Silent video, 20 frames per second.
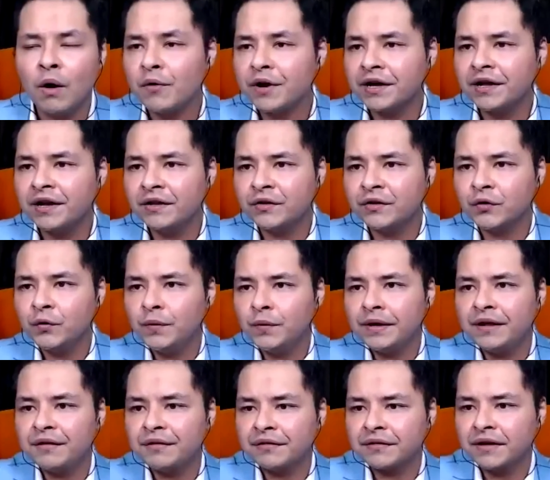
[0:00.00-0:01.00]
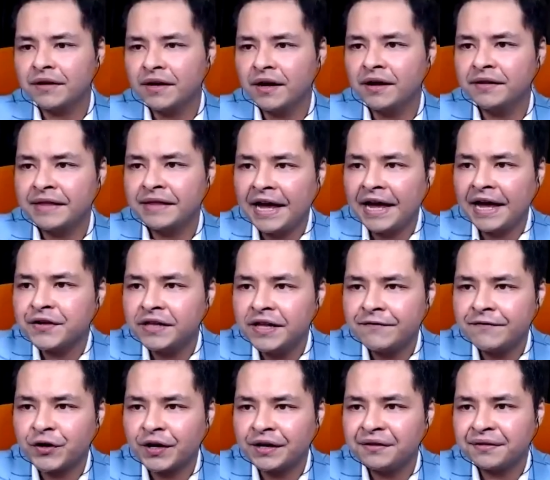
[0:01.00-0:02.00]
we're gonna do is, Nigel, if
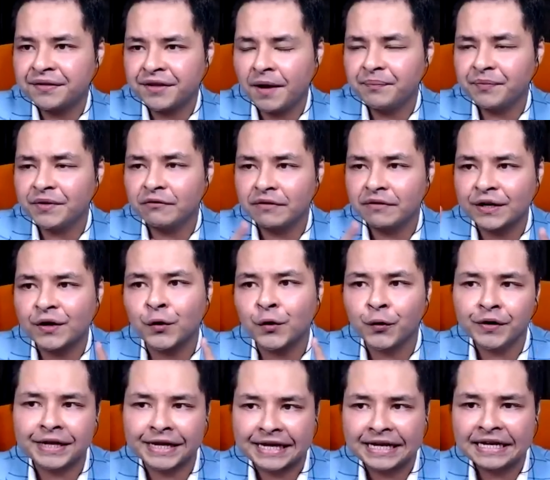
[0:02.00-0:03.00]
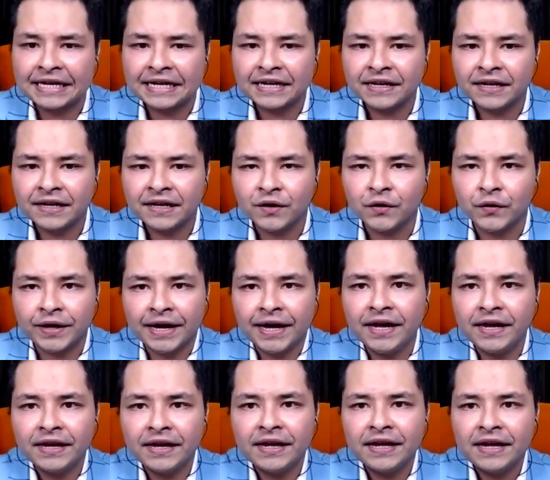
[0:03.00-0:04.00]
you can stop the recording,
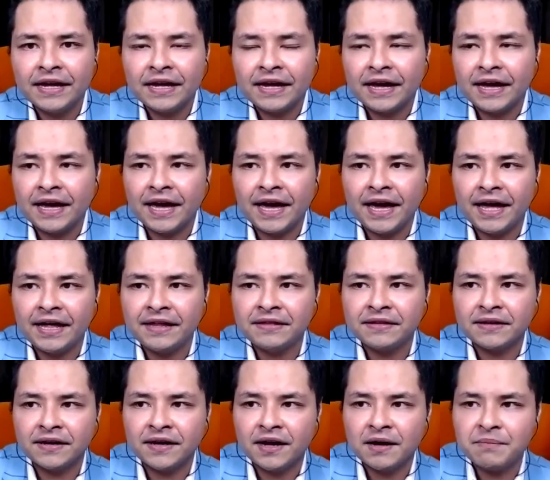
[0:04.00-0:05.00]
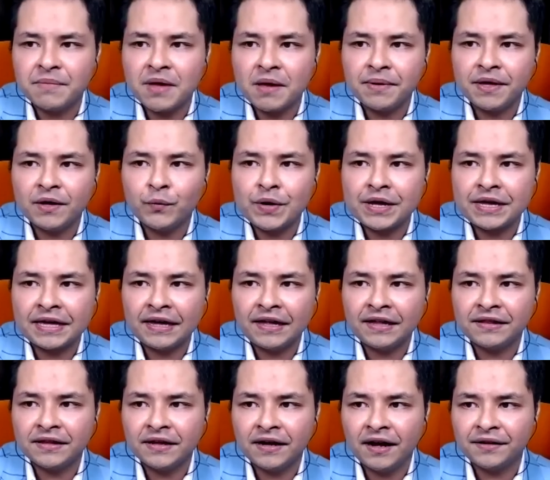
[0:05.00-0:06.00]
okay? And maybe we
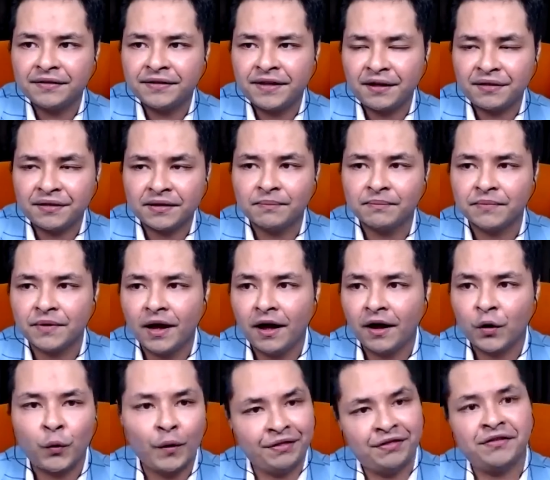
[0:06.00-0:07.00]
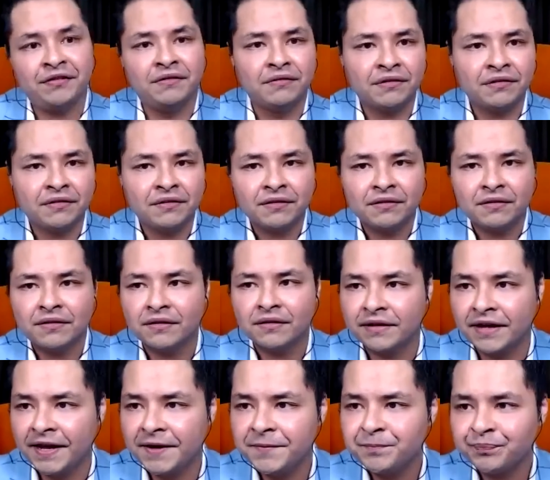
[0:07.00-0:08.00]
can take some questions,
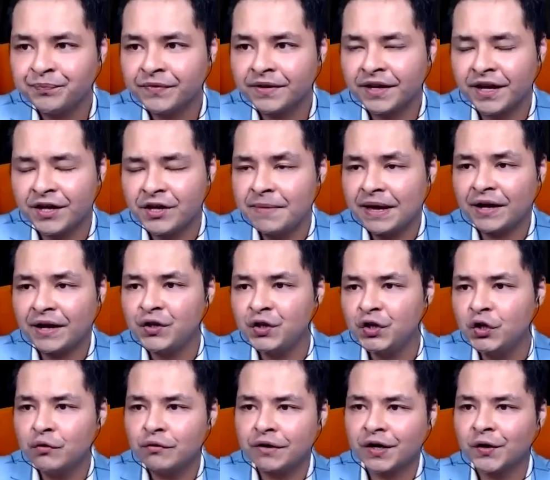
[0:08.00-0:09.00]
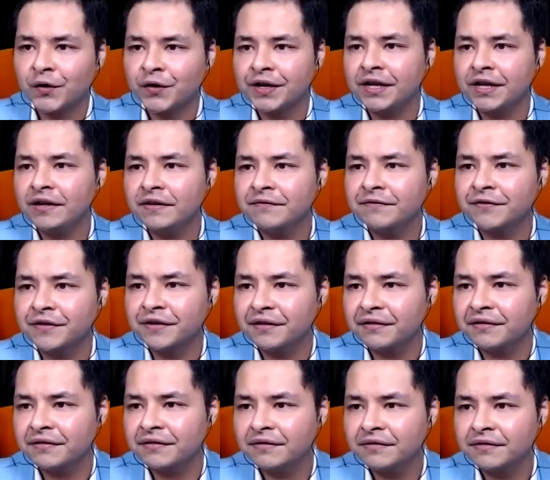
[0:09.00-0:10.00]
okay? Can you make a new recording for
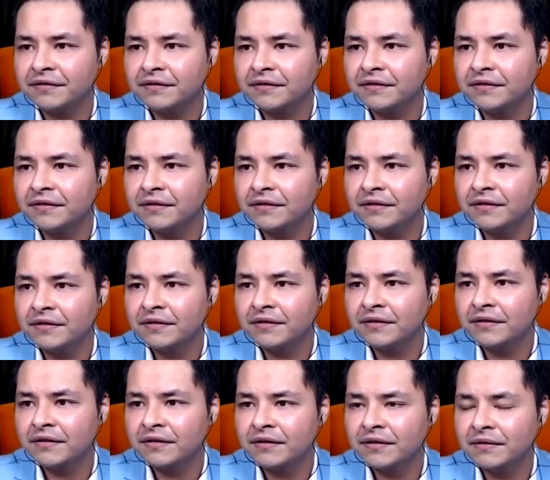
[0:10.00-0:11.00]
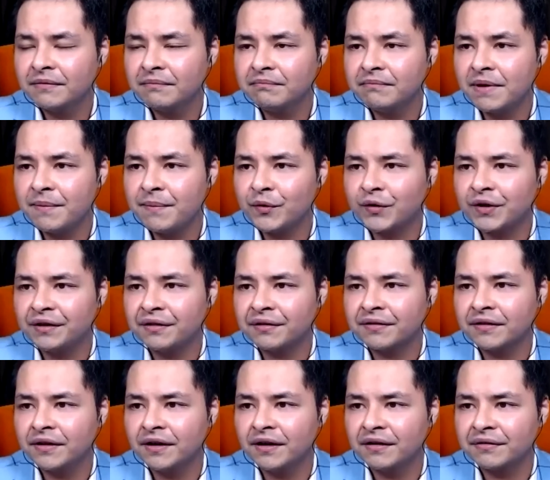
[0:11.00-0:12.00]
us? Maybe we can
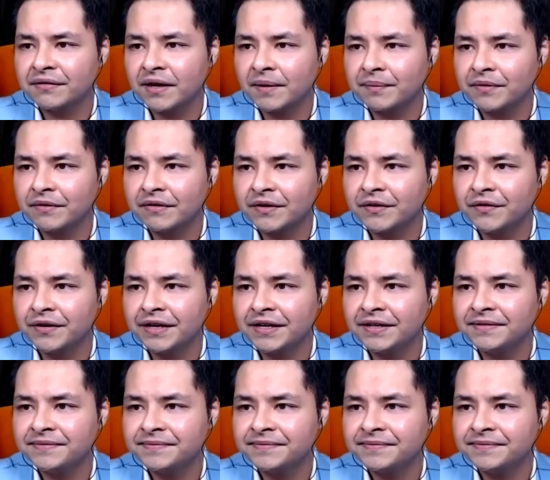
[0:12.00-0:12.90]
stop the recording.